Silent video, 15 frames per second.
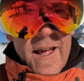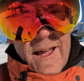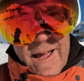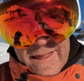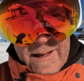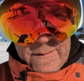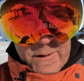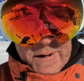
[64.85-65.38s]
and
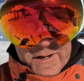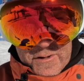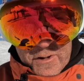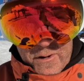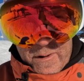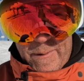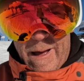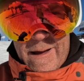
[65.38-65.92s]
then we're going to
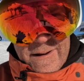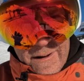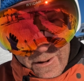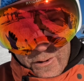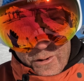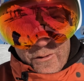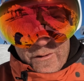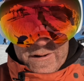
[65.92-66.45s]
talk about
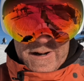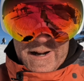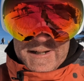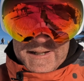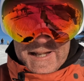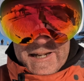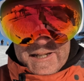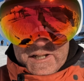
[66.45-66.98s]
all the
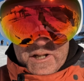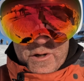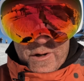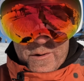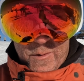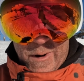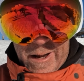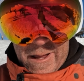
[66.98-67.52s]
nice things you
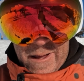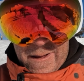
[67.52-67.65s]
could win.